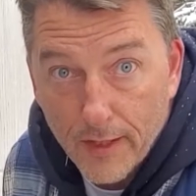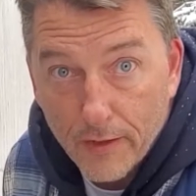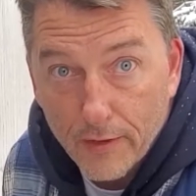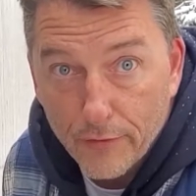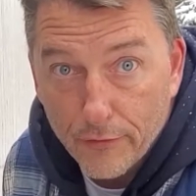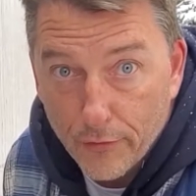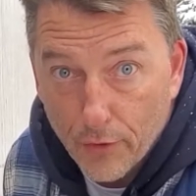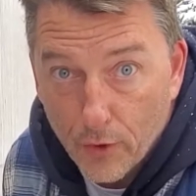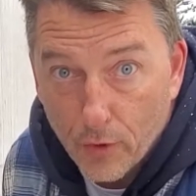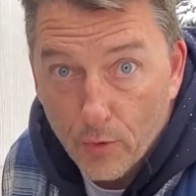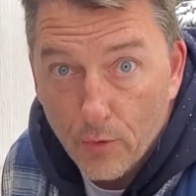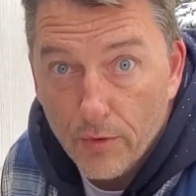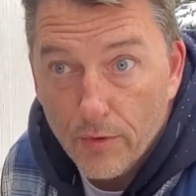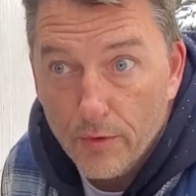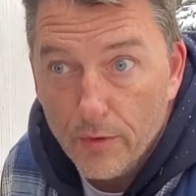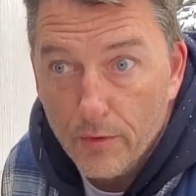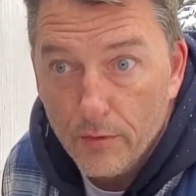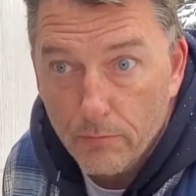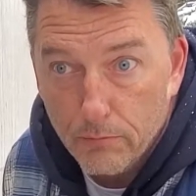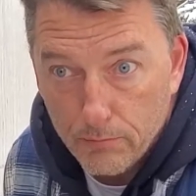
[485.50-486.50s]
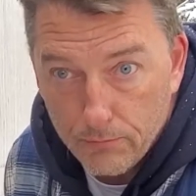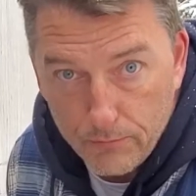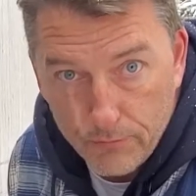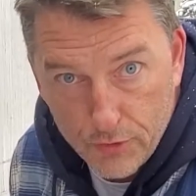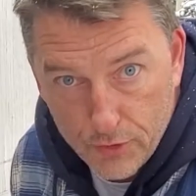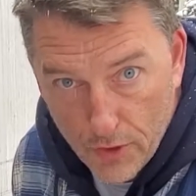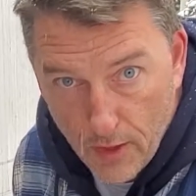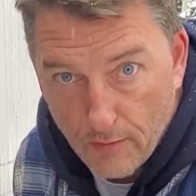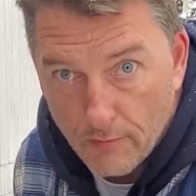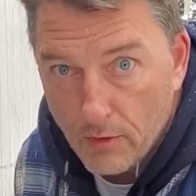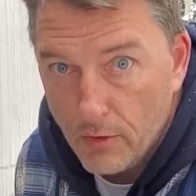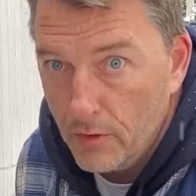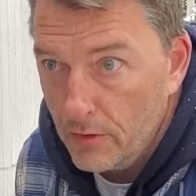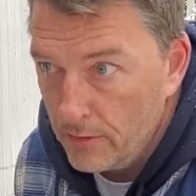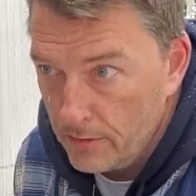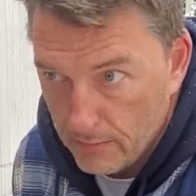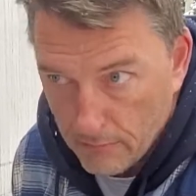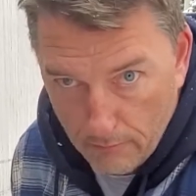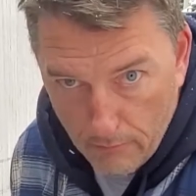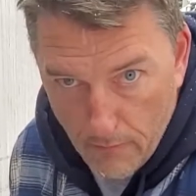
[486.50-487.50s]
or so with a shovel
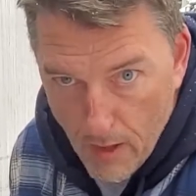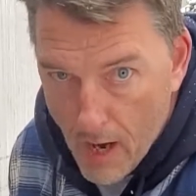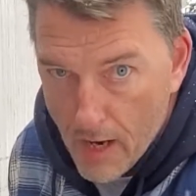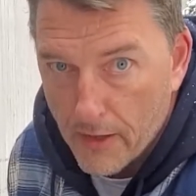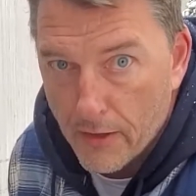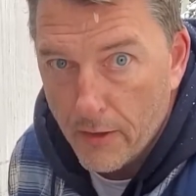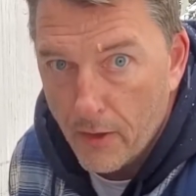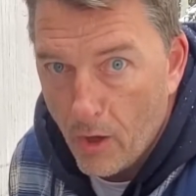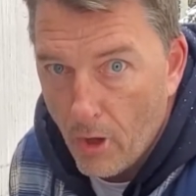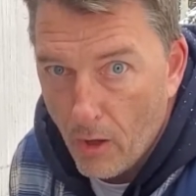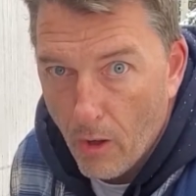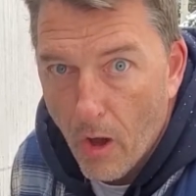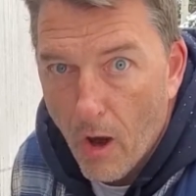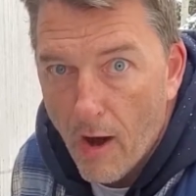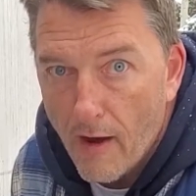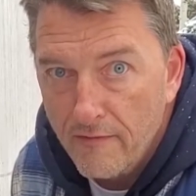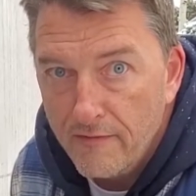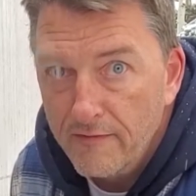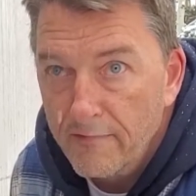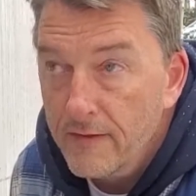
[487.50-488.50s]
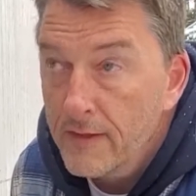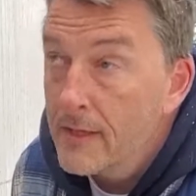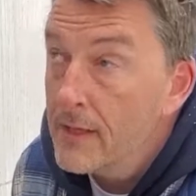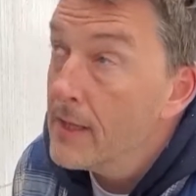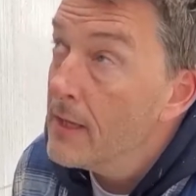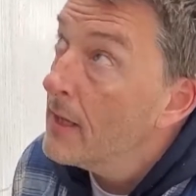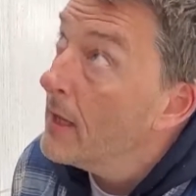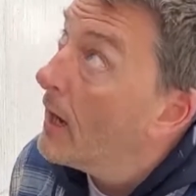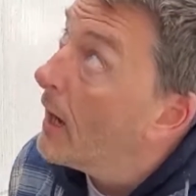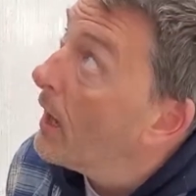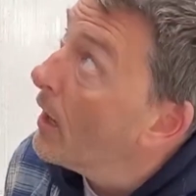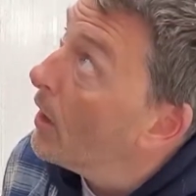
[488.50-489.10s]
and knock it all off. I